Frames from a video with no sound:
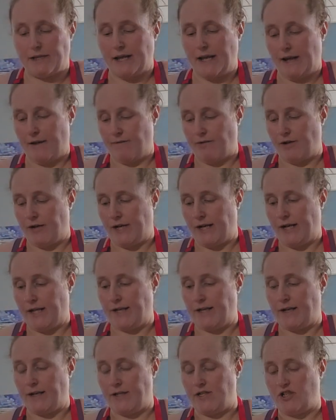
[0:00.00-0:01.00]
I have gone
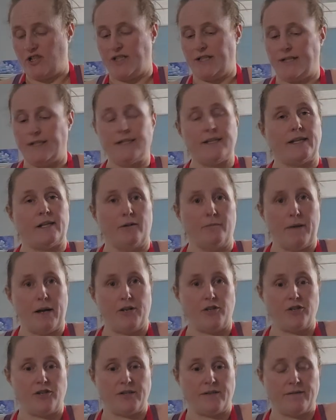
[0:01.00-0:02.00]
ahead and I just did single
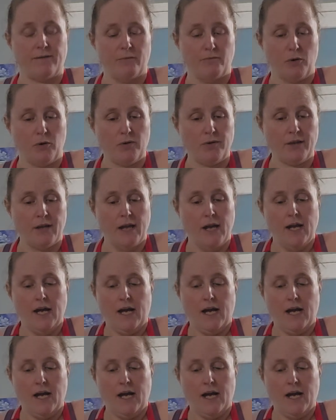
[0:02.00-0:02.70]
batches for both.